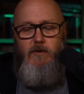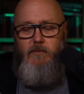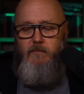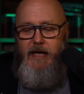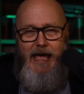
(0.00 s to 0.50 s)

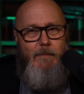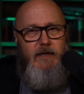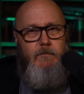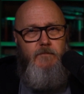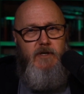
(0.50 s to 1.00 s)

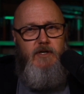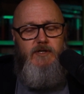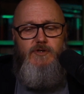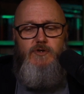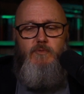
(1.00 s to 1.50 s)
habit
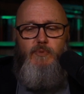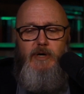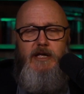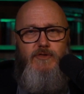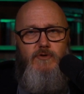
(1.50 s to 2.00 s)
to
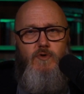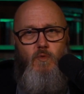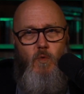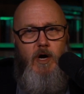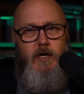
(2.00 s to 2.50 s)
pray through
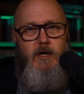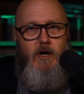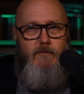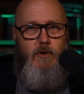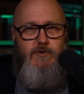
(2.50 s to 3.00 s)
one
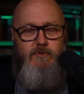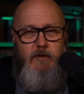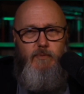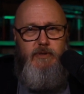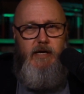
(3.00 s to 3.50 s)
of those
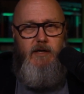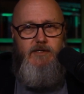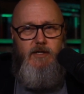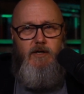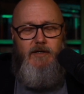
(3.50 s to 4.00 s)
written prayers